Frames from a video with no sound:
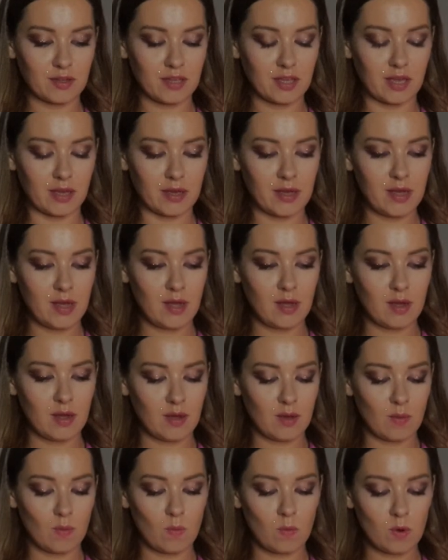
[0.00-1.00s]
Okay,
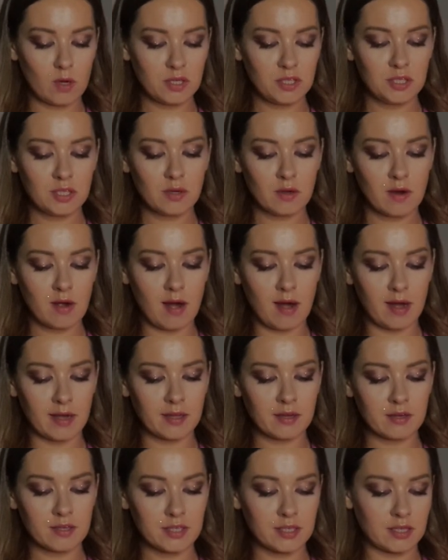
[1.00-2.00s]
what your
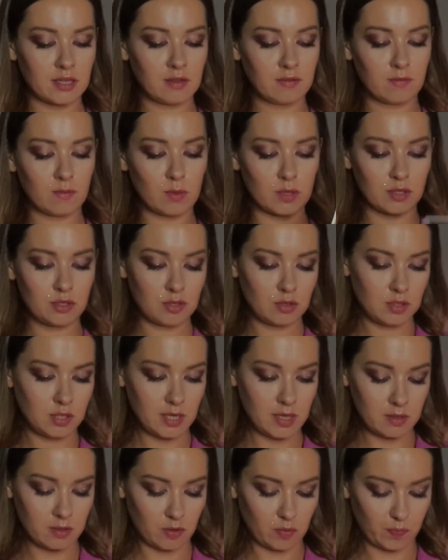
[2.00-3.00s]
higher self wants to
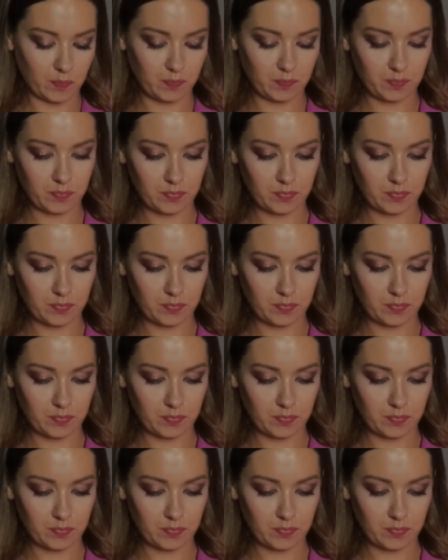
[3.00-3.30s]
tell you.